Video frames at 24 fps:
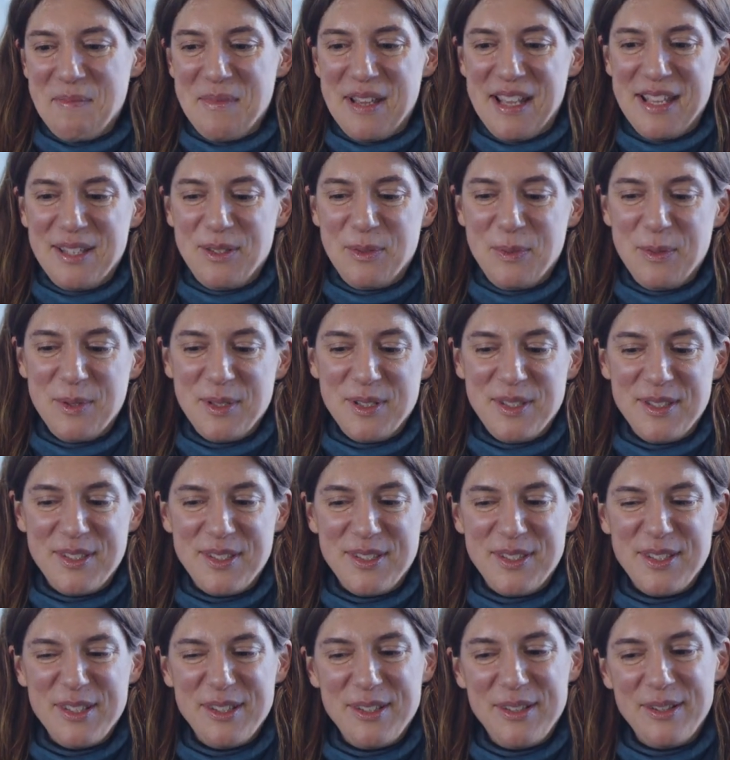It
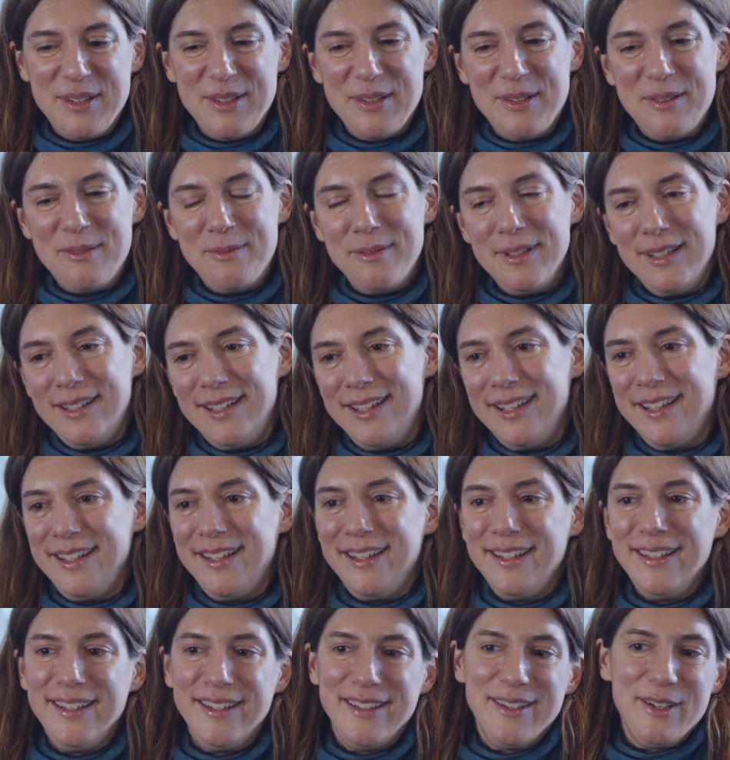was
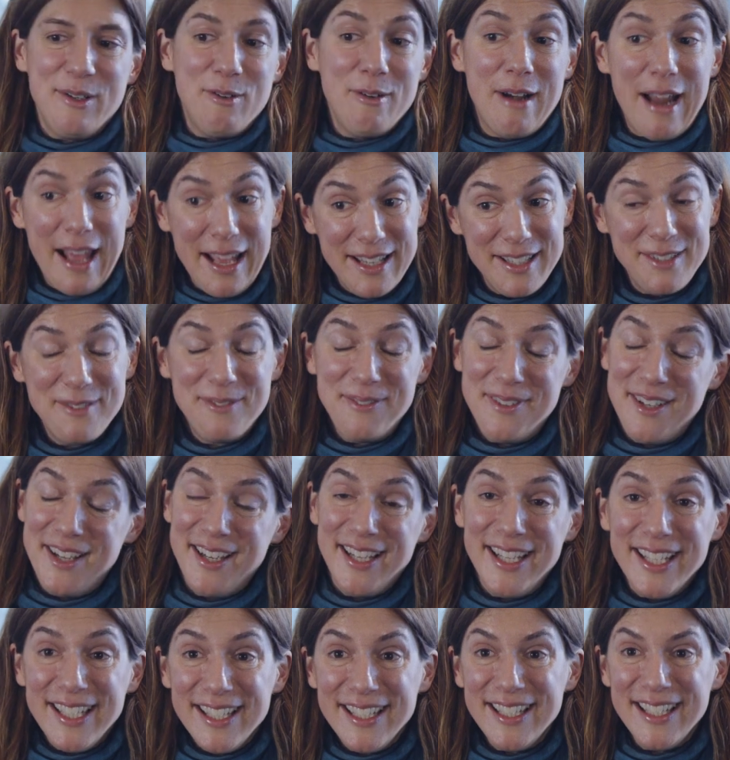really
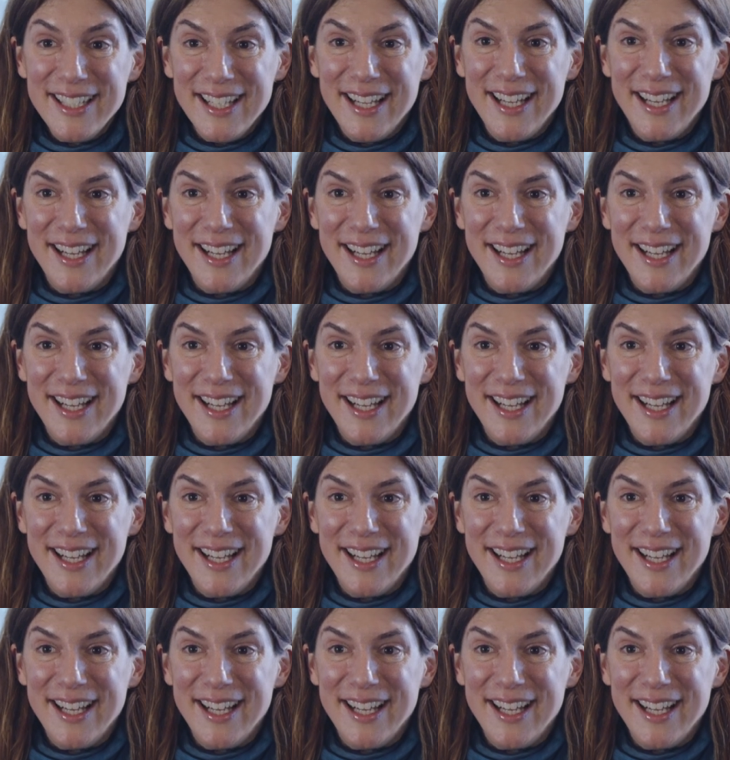gratifying